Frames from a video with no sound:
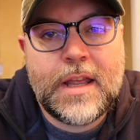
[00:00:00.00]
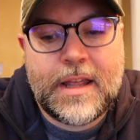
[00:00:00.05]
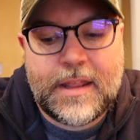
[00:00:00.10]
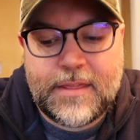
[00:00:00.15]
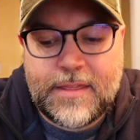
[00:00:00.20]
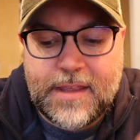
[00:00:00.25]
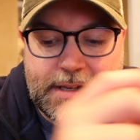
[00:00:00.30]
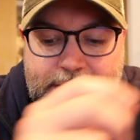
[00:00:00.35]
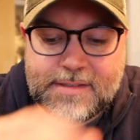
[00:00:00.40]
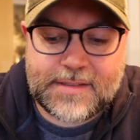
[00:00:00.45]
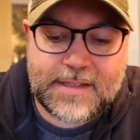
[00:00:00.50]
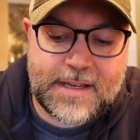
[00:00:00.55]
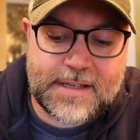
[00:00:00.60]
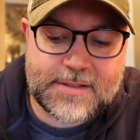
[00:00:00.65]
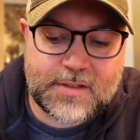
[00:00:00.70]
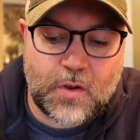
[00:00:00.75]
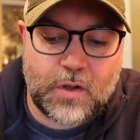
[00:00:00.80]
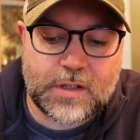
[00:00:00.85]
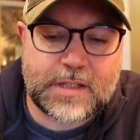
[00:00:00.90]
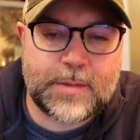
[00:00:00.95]
This is
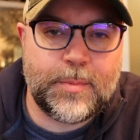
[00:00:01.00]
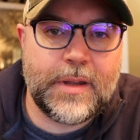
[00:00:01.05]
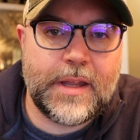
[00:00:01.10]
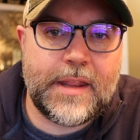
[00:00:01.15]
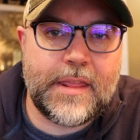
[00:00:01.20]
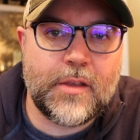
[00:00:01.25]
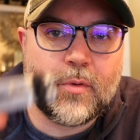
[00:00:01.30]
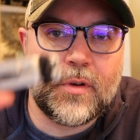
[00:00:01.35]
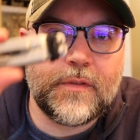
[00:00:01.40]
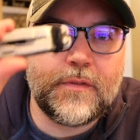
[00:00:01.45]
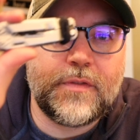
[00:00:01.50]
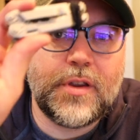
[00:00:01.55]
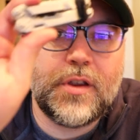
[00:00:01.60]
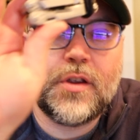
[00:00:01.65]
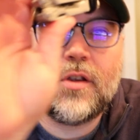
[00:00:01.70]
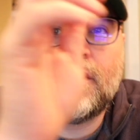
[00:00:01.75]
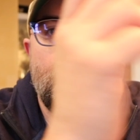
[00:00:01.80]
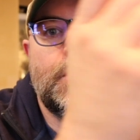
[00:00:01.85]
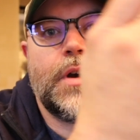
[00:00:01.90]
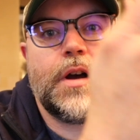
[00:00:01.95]
ultimately the
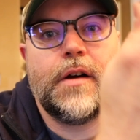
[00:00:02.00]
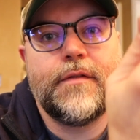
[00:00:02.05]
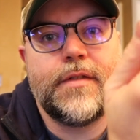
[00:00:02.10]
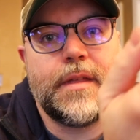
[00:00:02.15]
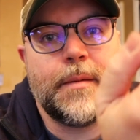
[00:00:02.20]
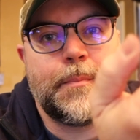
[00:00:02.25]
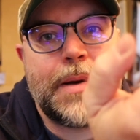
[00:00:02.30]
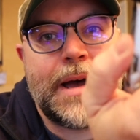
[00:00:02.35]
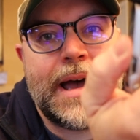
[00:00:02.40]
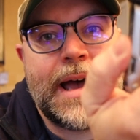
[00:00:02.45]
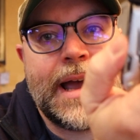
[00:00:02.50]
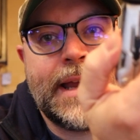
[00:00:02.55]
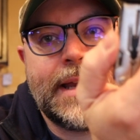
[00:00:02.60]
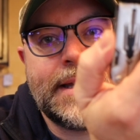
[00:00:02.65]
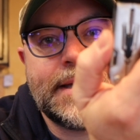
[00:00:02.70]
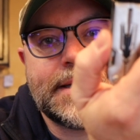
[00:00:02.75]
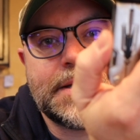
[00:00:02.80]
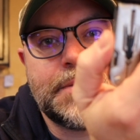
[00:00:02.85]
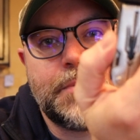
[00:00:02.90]
review of the pint,